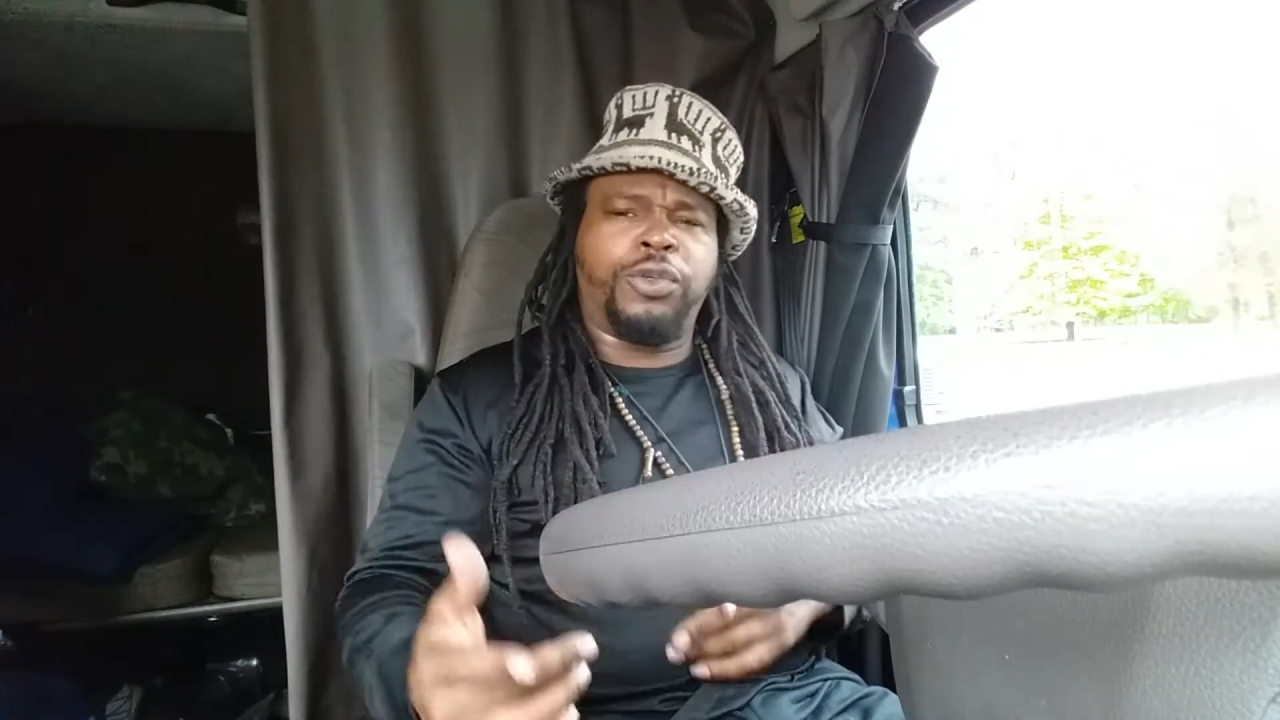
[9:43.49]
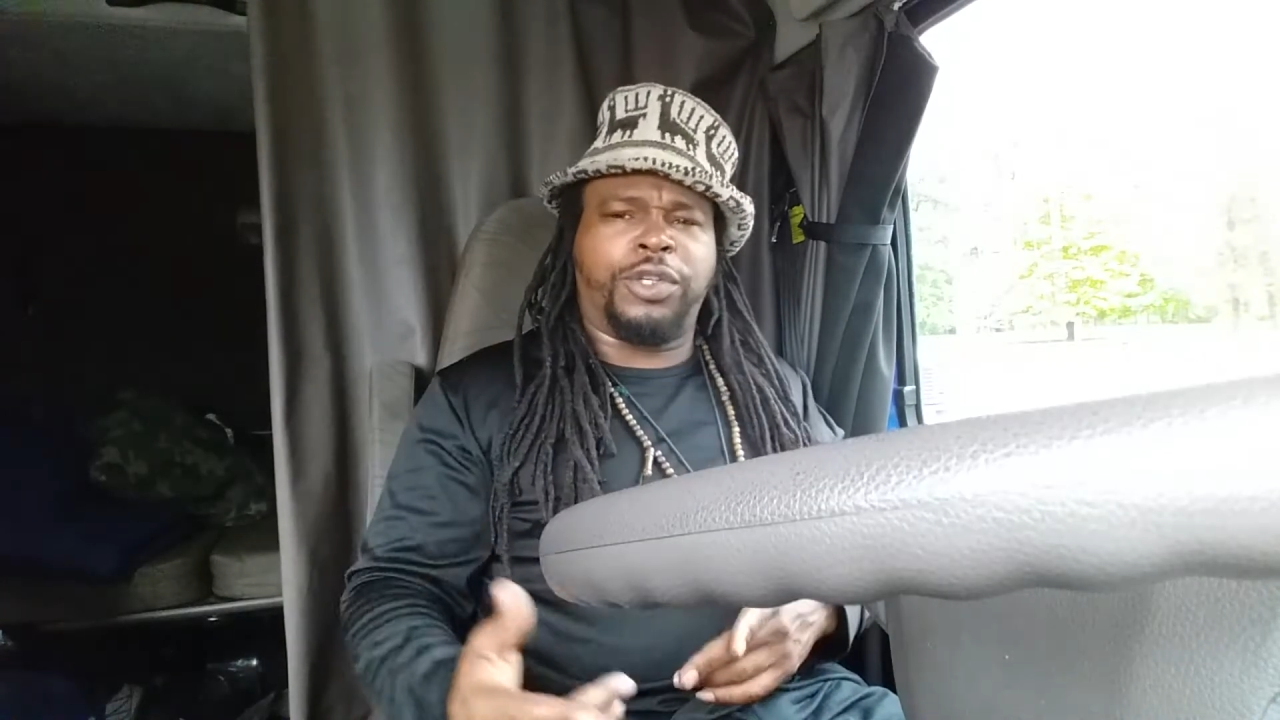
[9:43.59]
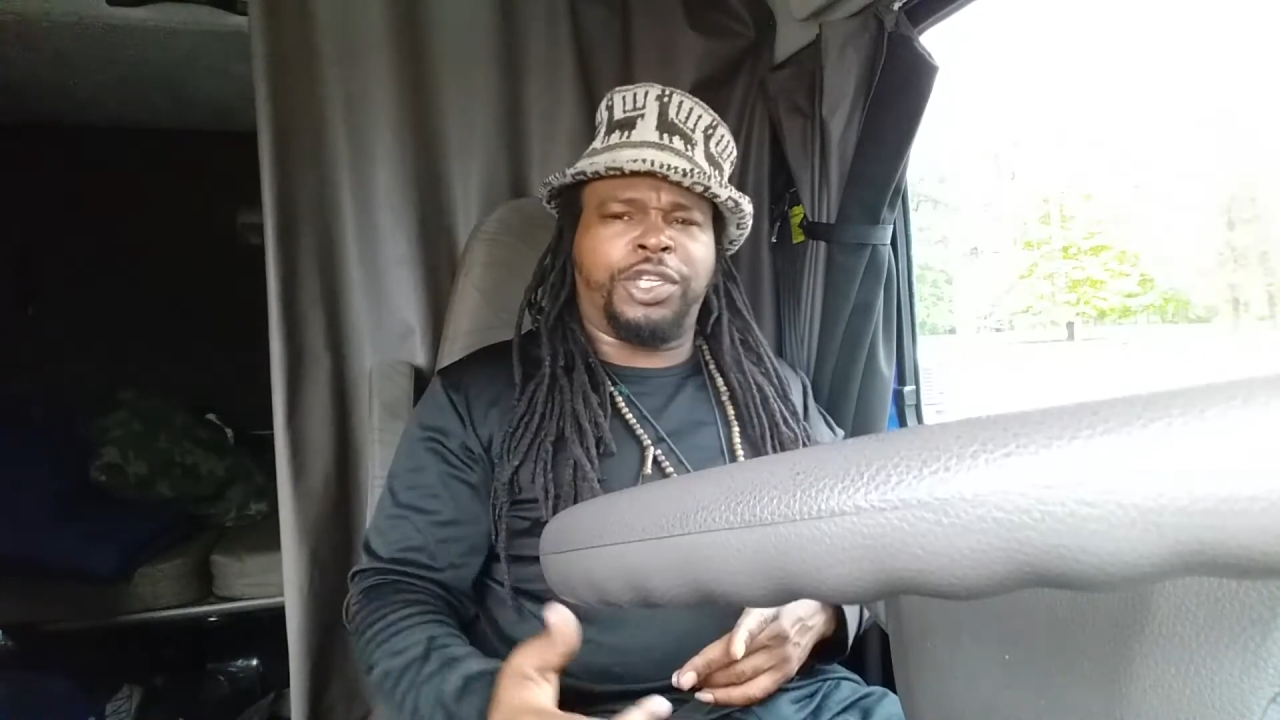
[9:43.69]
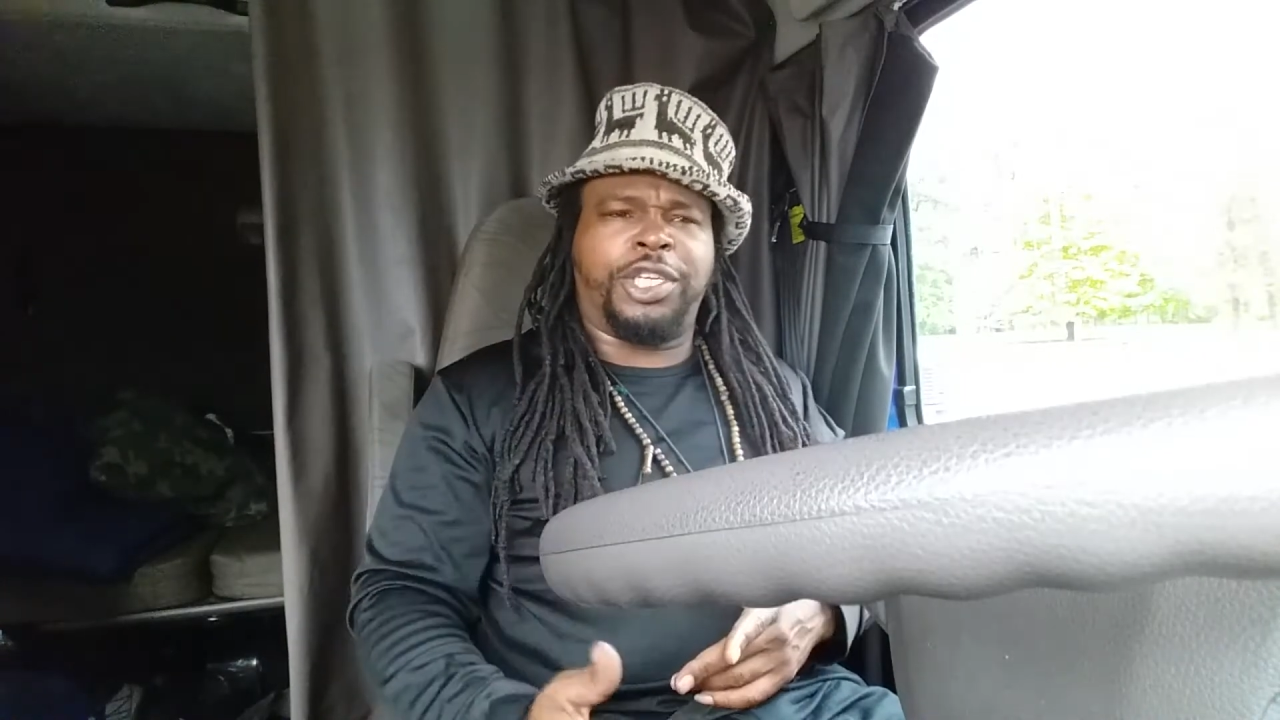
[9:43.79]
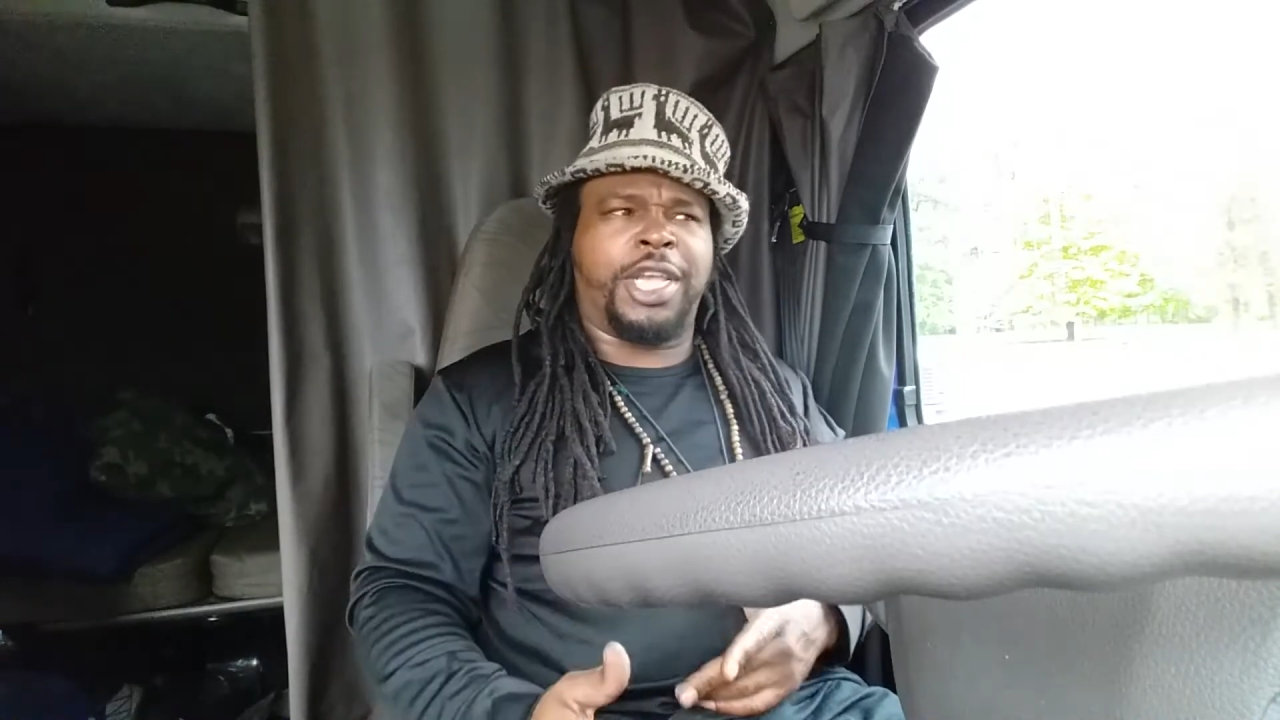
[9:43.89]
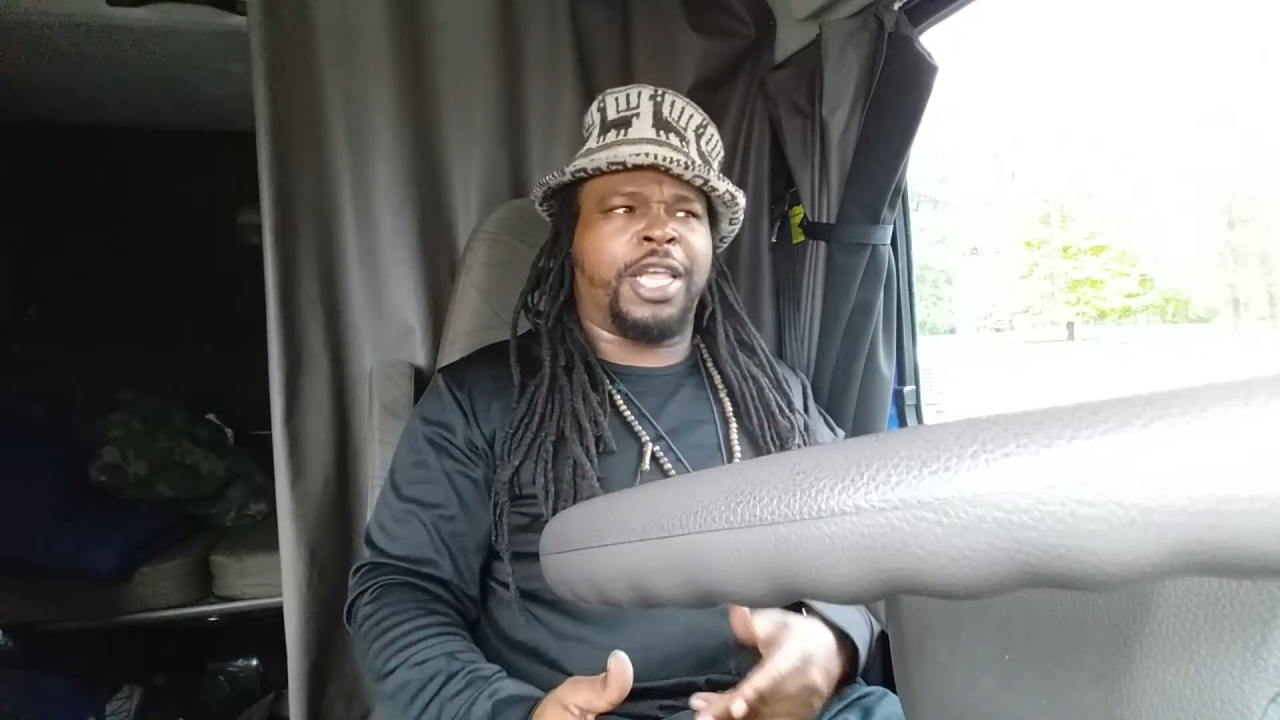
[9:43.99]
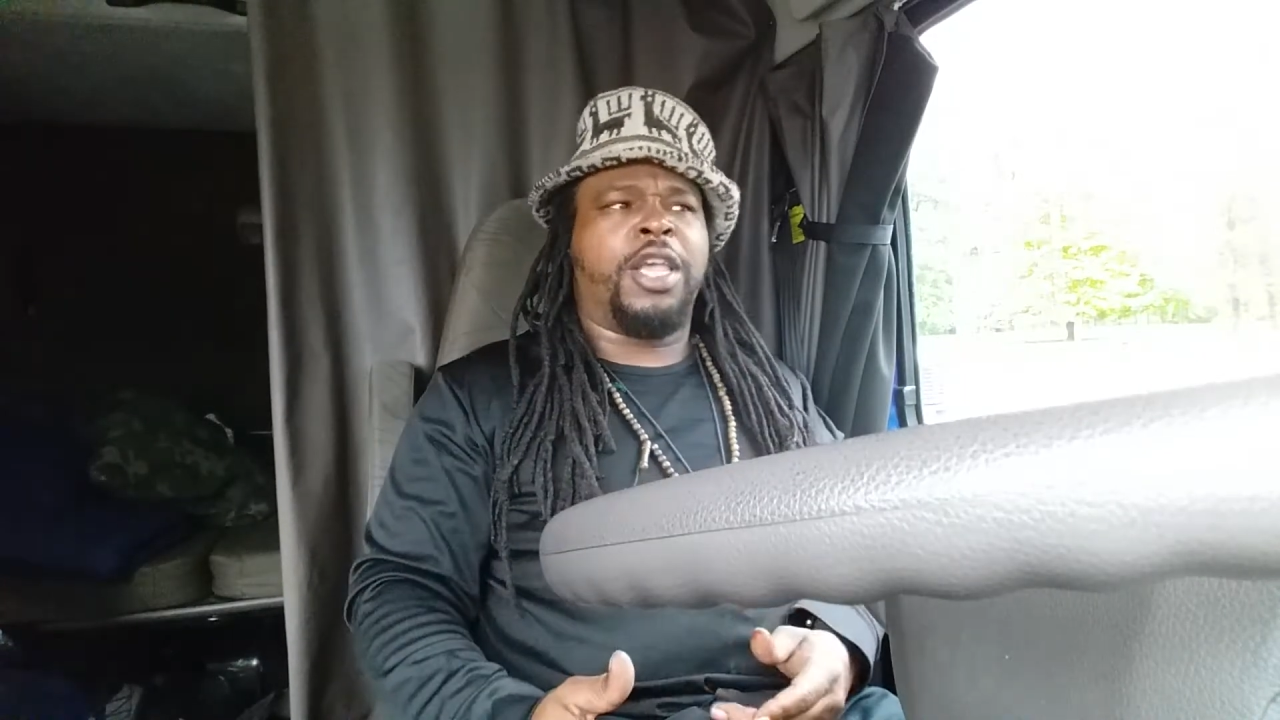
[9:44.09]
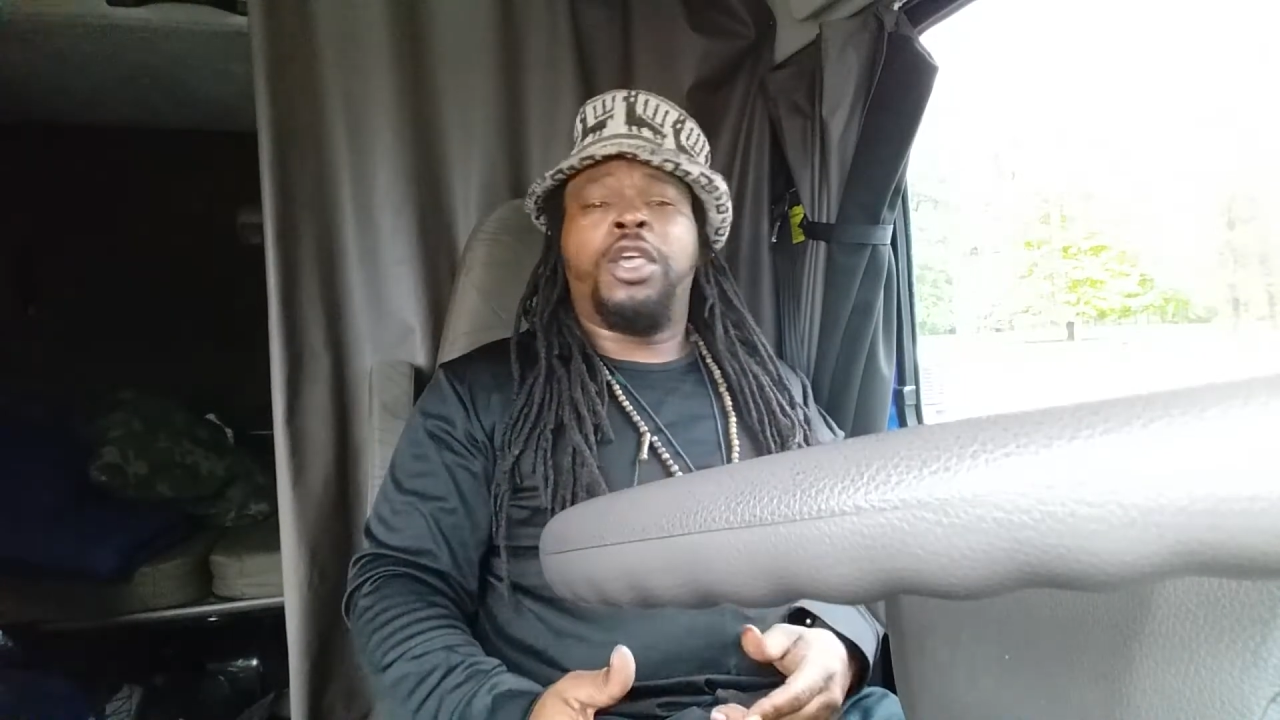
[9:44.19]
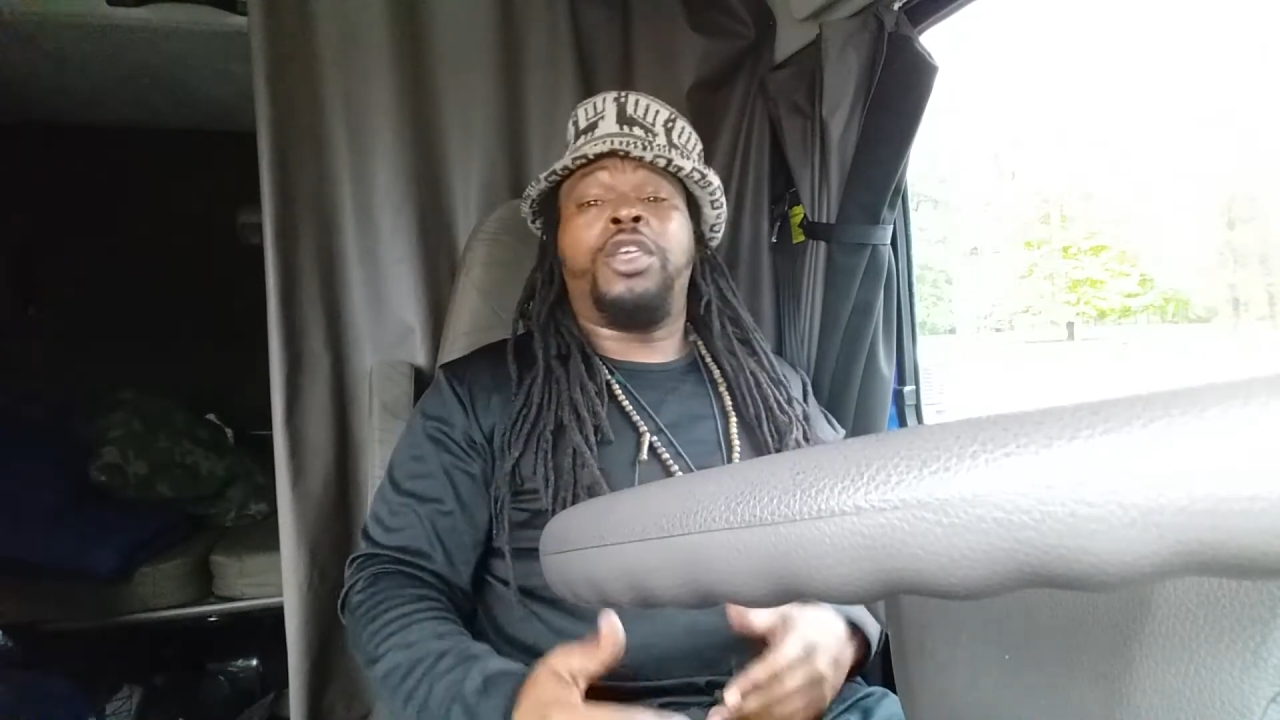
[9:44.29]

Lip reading: you the shit,